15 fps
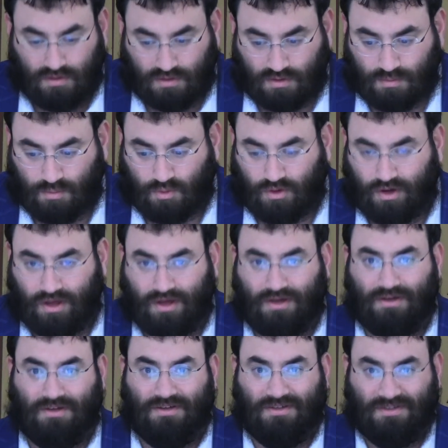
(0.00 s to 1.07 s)

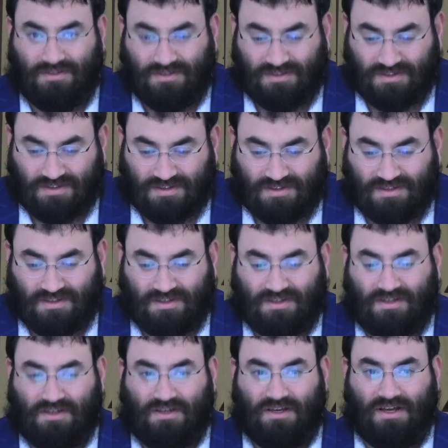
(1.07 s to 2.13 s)
Morning.
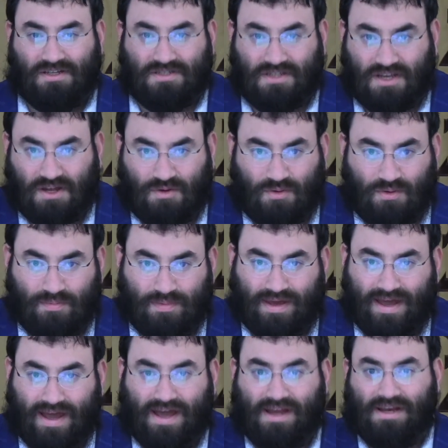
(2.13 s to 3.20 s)
Yesterday we
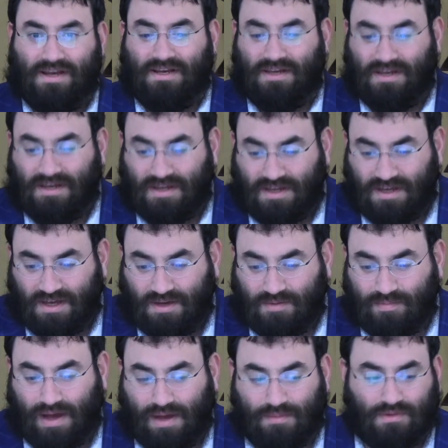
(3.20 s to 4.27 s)
began a
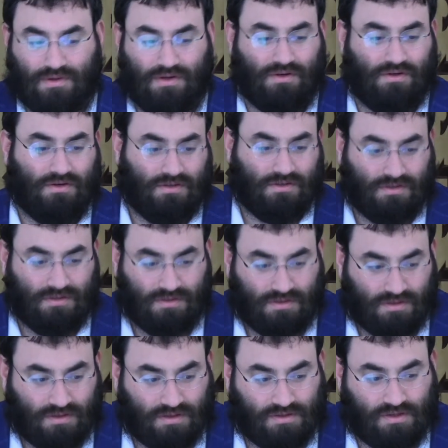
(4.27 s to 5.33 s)
Maimer
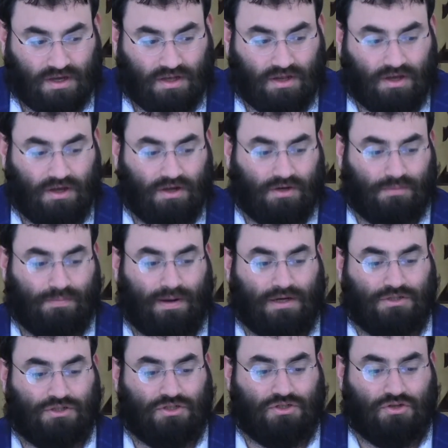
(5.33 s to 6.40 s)
Torah
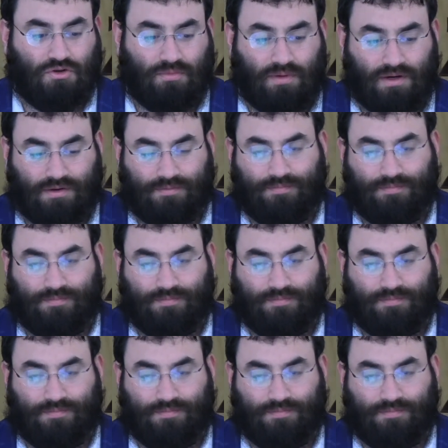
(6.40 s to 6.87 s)
Parshas Terumah.